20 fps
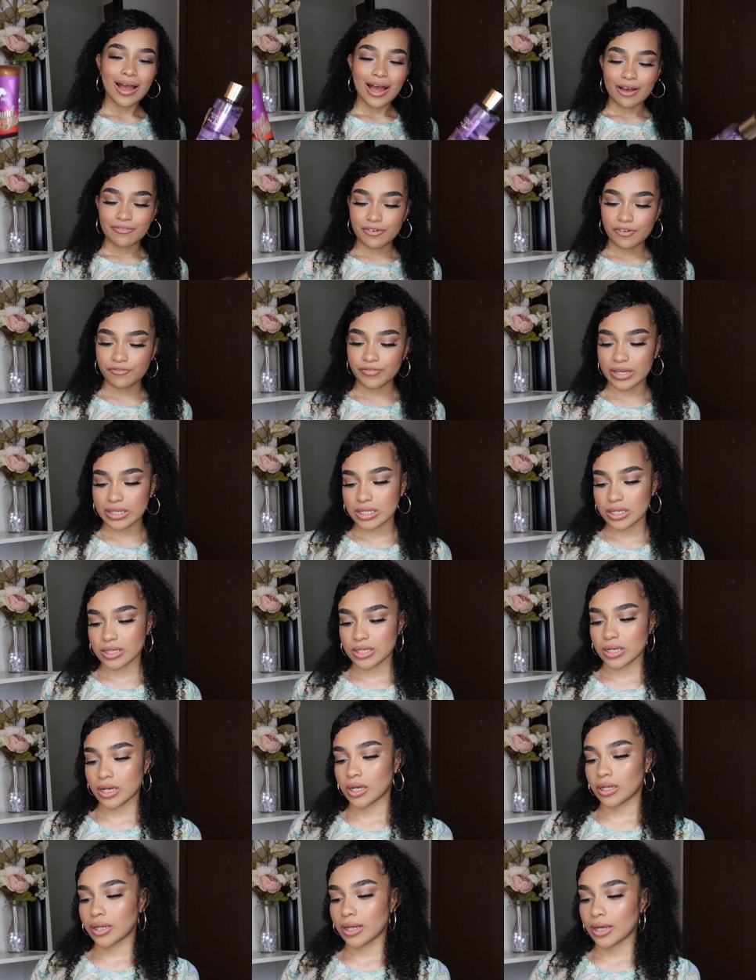I felt fancy
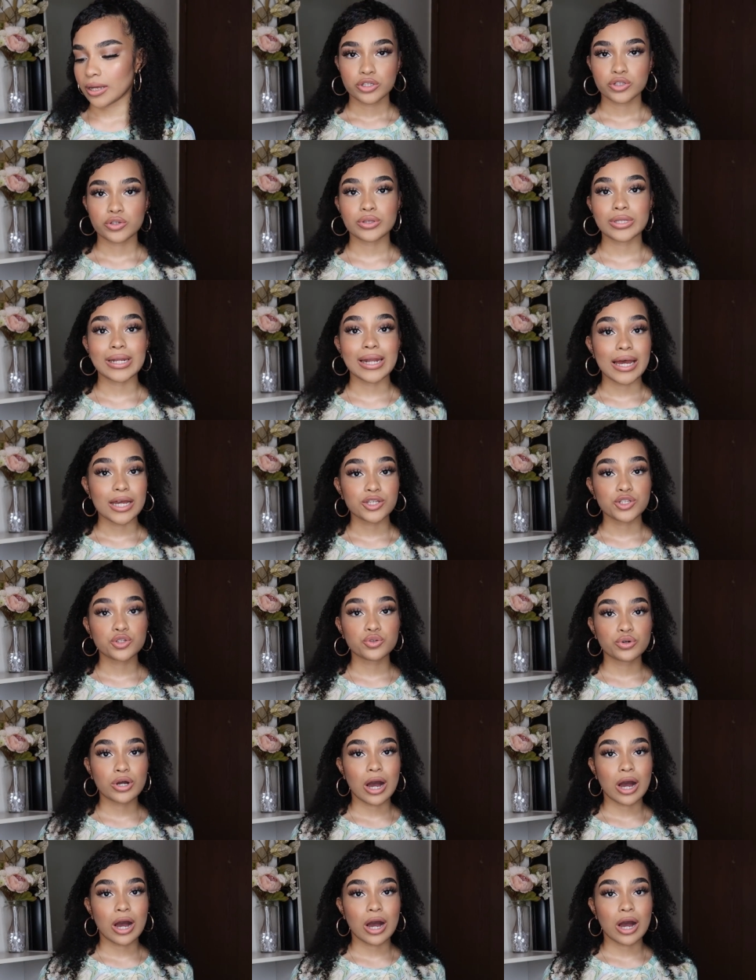saying that. So the last two